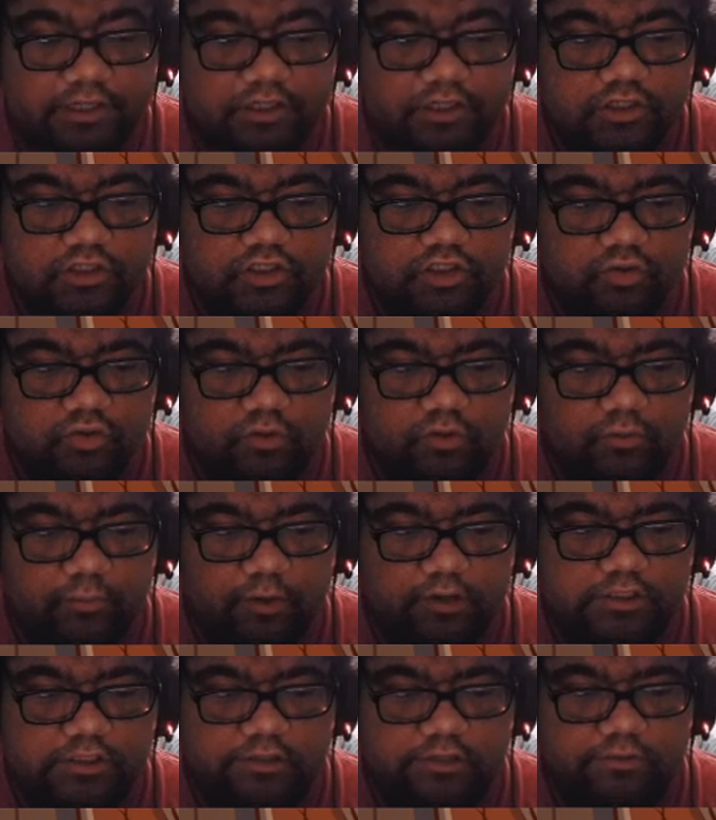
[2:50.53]
Sure,
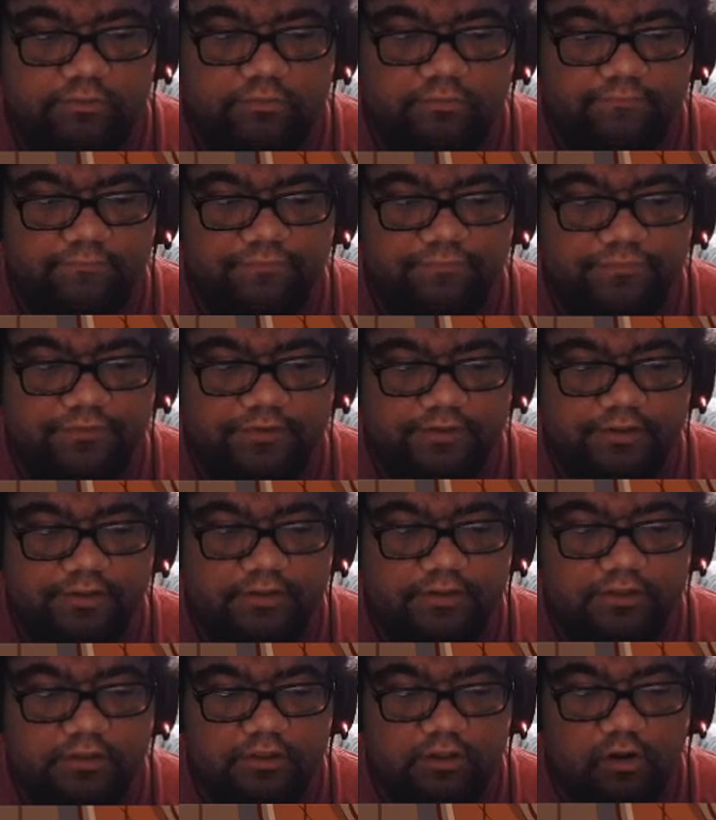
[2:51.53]
where to?
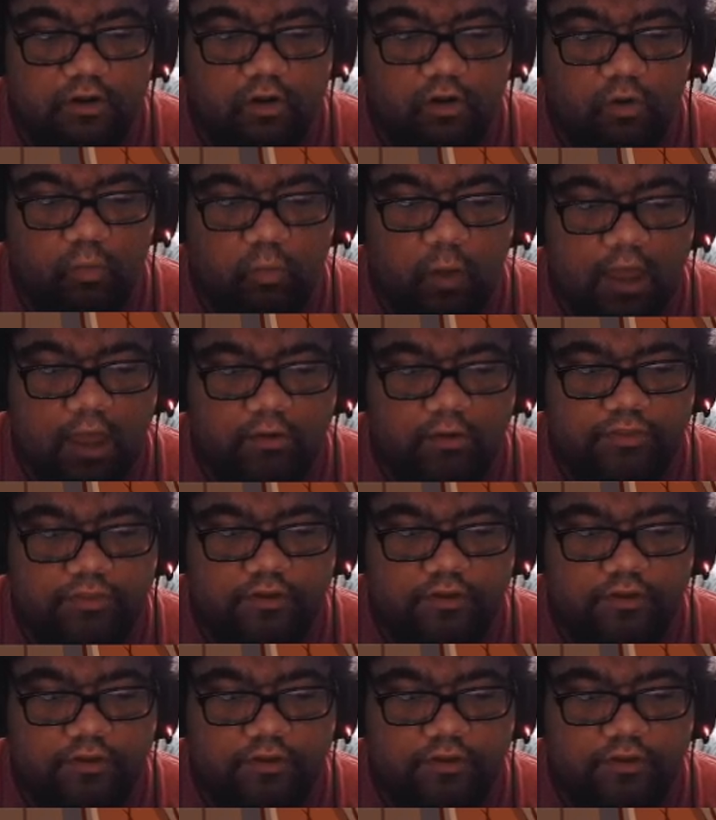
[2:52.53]
Well,